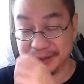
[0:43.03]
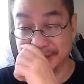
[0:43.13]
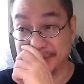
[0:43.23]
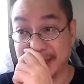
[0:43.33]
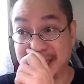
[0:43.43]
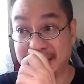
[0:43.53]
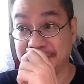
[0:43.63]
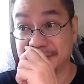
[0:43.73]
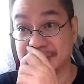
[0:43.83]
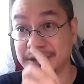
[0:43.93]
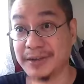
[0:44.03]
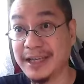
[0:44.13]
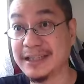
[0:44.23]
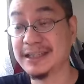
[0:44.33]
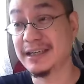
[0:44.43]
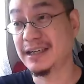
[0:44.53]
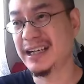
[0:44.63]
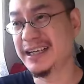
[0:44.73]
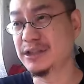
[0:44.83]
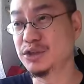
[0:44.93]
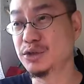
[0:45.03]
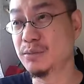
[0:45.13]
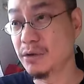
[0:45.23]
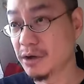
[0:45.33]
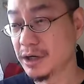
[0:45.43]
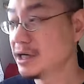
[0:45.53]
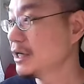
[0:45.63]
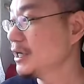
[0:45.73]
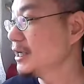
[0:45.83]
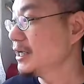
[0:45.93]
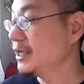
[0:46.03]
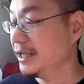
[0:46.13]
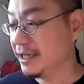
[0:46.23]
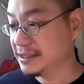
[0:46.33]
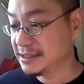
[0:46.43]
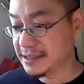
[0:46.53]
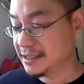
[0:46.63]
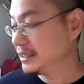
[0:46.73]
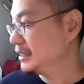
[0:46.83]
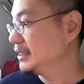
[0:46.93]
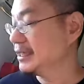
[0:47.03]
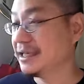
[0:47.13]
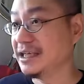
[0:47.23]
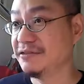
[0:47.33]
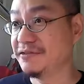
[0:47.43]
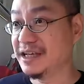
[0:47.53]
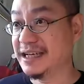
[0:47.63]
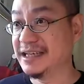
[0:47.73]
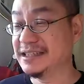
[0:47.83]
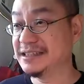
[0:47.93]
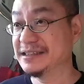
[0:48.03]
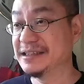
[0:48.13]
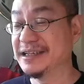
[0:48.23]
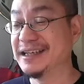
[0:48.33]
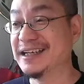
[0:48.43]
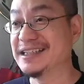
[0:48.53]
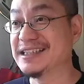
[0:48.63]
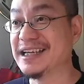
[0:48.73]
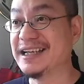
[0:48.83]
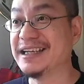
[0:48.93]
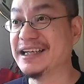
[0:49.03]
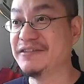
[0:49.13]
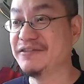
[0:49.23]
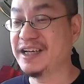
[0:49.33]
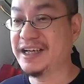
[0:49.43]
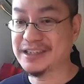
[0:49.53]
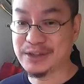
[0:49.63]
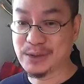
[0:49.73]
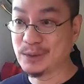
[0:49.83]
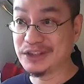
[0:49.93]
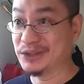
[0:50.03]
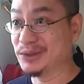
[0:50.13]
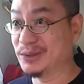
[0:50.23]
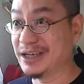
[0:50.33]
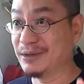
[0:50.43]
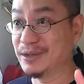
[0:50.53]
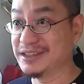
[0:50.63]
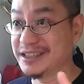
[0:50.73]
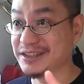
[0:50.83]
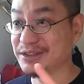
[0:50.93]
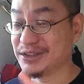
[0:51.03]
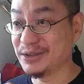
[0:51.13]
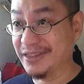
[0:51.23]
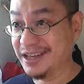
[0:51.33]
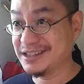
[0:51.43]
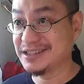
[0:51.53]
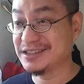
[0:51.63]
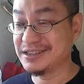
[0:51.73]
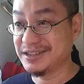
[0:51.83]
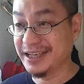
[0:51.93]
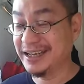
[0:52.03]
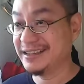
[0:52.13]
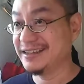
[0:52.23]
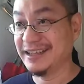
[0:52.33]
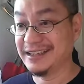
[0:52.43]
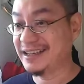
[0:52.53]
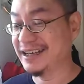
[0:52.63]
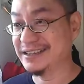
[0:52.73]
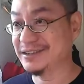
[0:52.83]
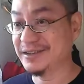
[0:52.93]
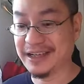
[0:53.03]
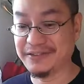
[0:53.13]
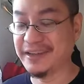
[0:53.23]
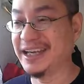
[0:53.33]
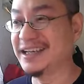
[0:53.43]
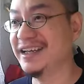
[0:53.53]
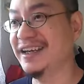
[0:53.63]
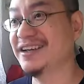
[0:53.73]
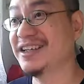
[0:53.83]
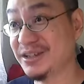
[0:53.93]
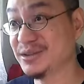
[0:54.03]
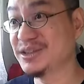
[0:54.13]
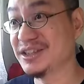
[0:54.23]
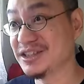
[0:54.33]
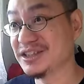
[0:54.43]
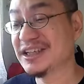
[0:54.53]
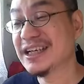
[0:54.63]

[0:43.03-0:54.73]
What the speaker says: my life, so that I can do more. And it's like if I told you I wanted to do this today, then I don't have any excuses.